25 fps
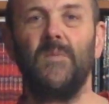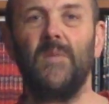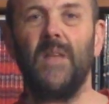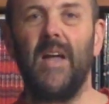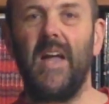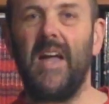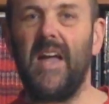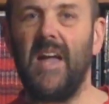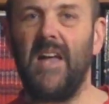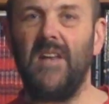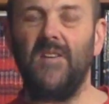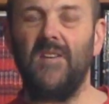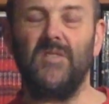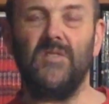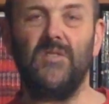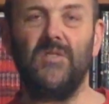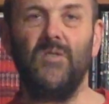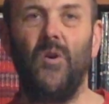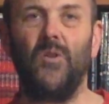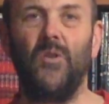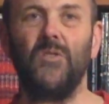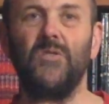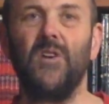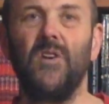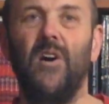the hand is
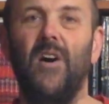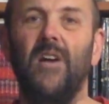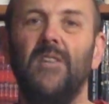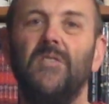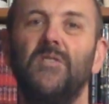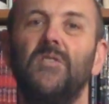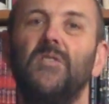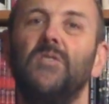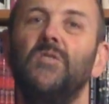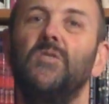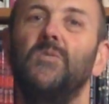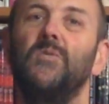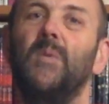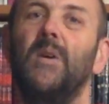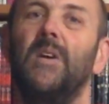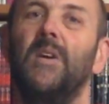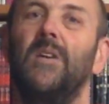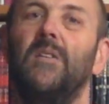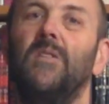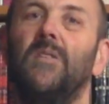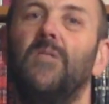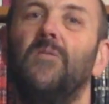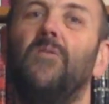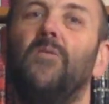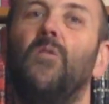not tied to the speed
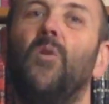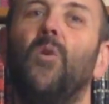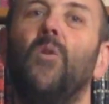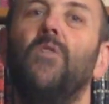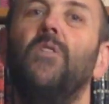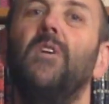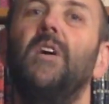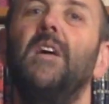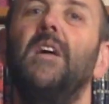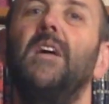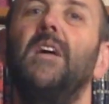of the foot,